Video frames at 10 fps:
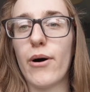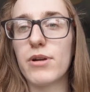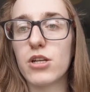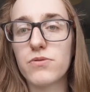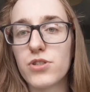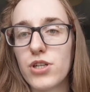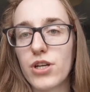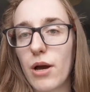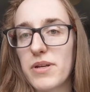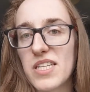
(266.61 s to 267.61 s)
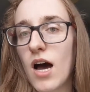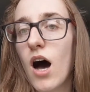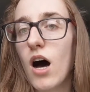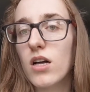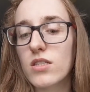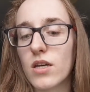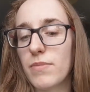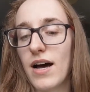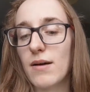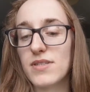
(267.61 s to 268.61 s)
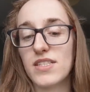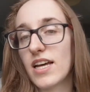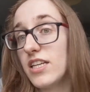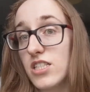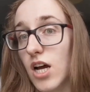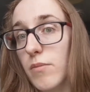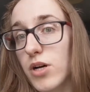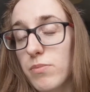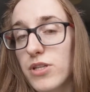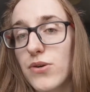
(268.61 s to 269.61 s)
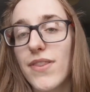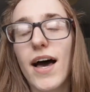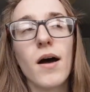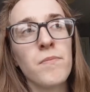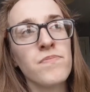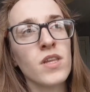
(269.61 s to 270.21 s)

I would love to go into heart, so perhaps in 10 years' time I could be doing that.